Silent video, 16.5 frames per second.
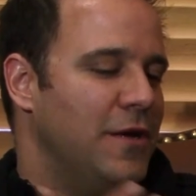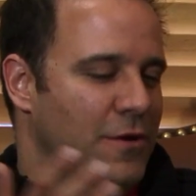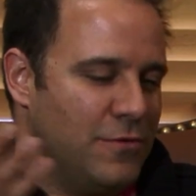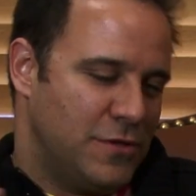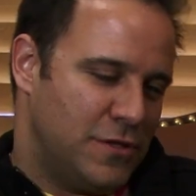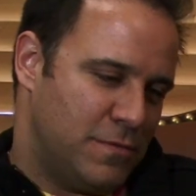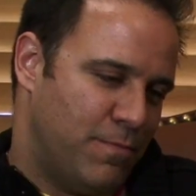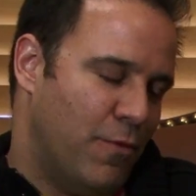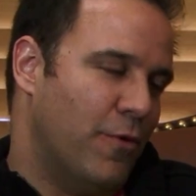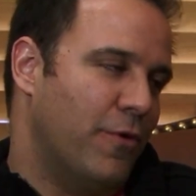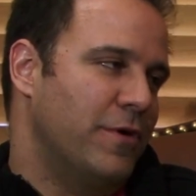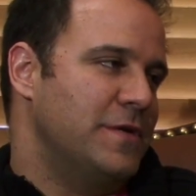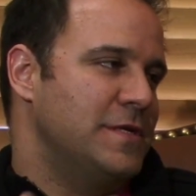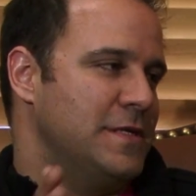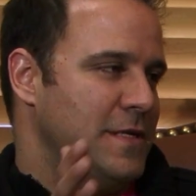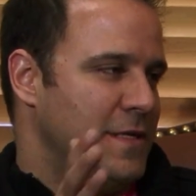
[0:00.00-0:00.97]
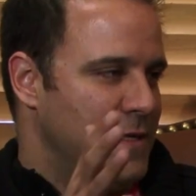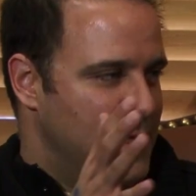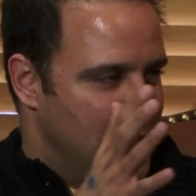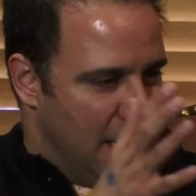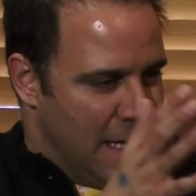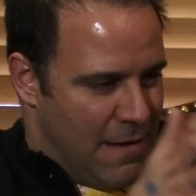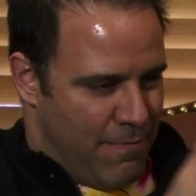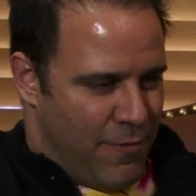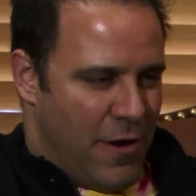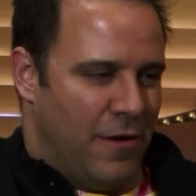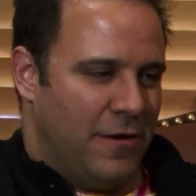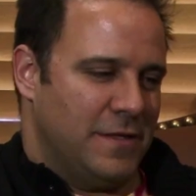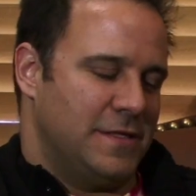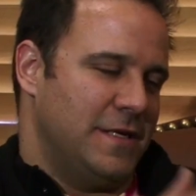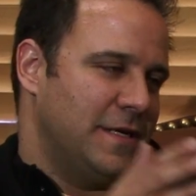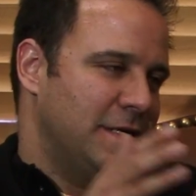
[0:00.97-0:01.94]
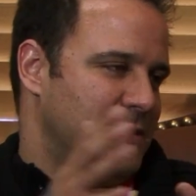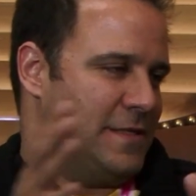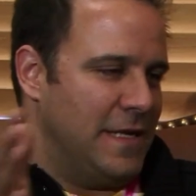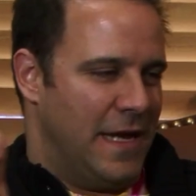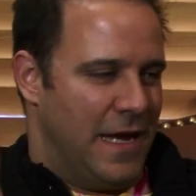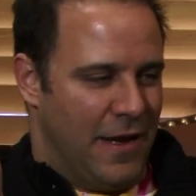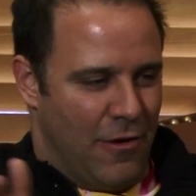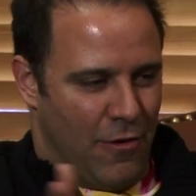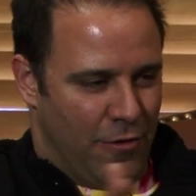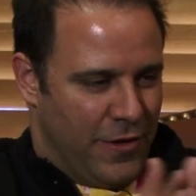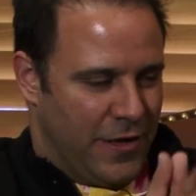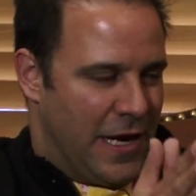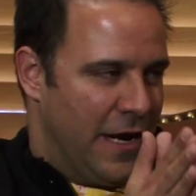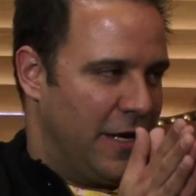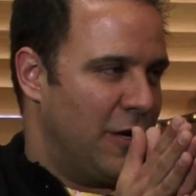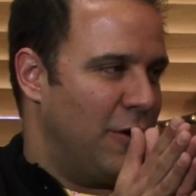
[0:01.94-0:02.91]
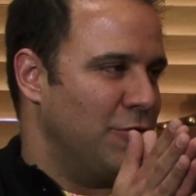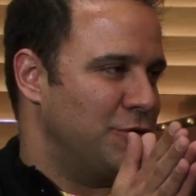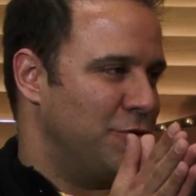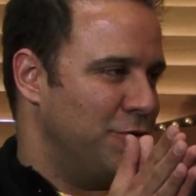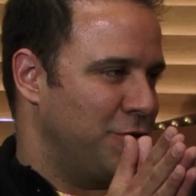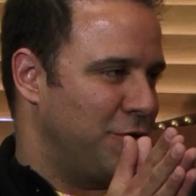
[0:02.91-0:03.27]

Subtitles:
sports and politics and all the kind of cultural